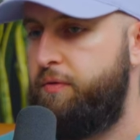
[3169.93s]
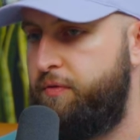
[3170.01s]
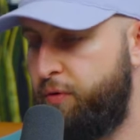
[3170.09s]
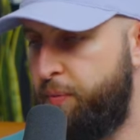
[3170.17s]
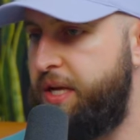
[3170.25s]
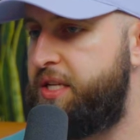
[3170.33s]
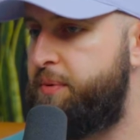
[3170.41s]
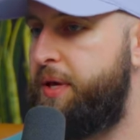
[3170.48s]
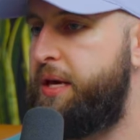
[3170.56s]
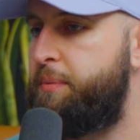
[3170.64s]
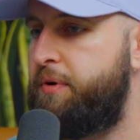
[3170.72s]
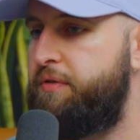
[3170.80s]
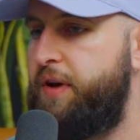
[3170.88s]
For me to be
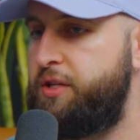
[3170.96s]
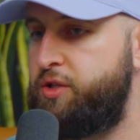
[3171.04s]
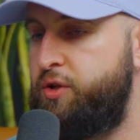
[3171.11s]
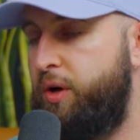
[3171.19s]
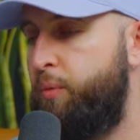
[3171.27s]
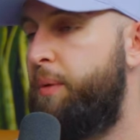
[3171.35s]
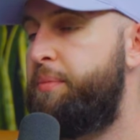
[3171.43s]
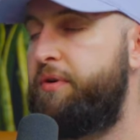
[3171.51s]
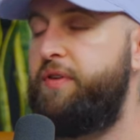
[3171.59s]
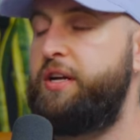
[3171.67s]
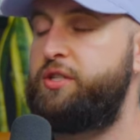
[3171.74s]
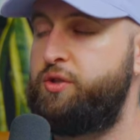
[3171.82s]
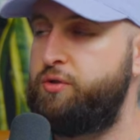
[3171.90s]
a professional, and what
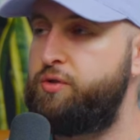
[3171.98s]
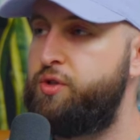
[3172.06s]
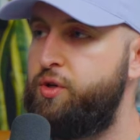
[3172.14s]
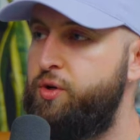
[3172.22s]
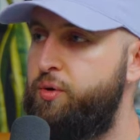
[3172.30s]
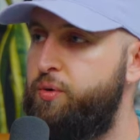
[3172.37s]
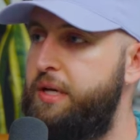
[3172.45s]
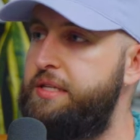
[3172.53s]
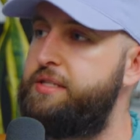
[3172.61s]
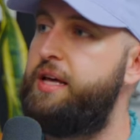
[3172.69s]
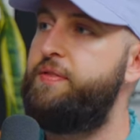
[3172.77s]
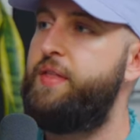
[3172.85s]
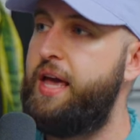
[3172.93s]
professionals do is
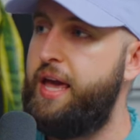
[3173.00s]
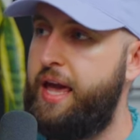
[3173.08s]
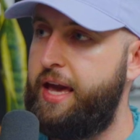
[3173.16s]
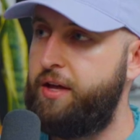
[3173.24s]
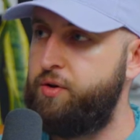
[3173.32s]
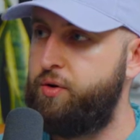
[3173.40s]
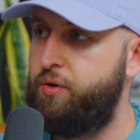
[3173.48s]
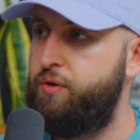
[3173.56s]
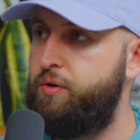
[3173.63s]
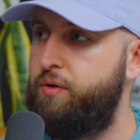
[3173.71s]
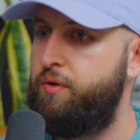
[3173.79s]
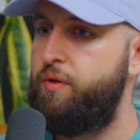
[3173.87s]
that they handle